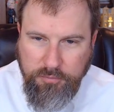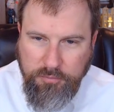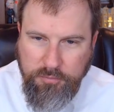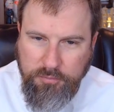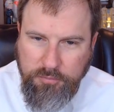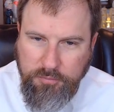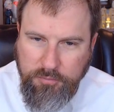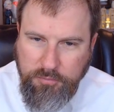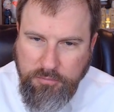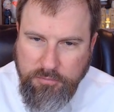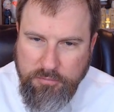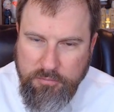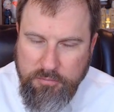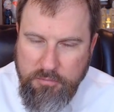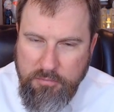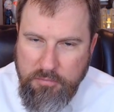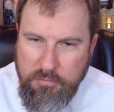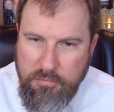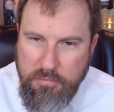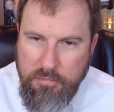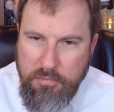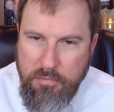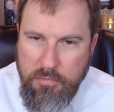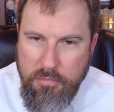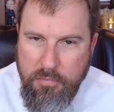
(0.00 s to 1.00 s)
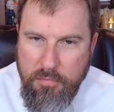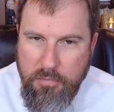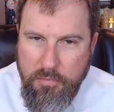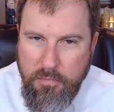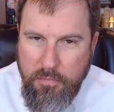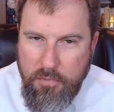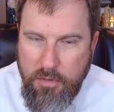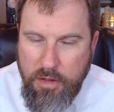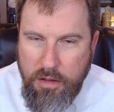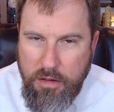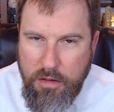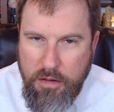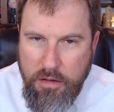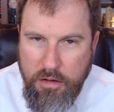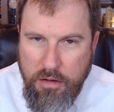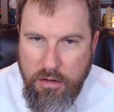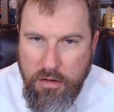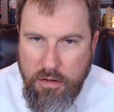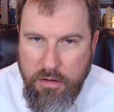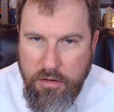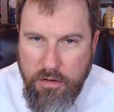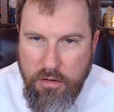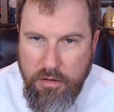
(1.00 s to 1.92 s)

Nobody speaks.